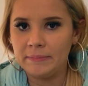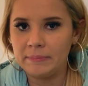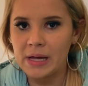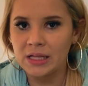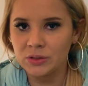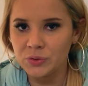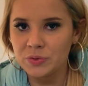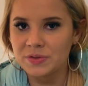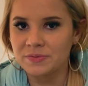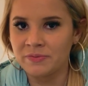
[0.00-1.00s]

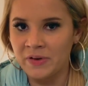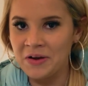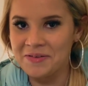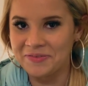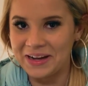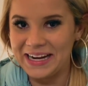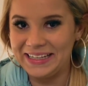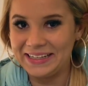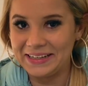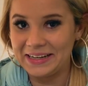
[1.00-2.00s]
Malu's
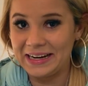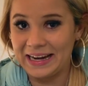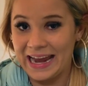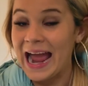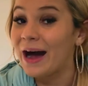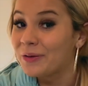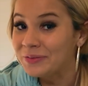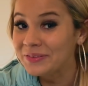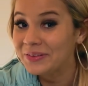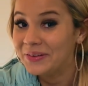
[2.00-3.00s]
verified
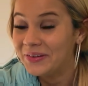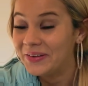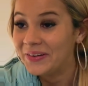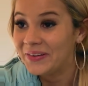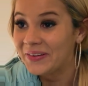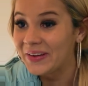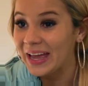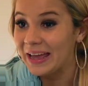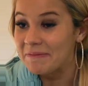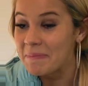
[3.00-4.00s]
account.
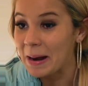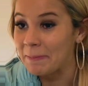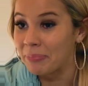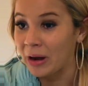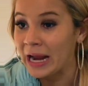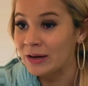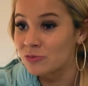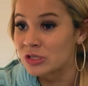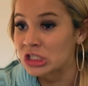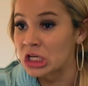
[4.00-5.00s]
And my
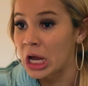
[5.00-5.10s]
brain was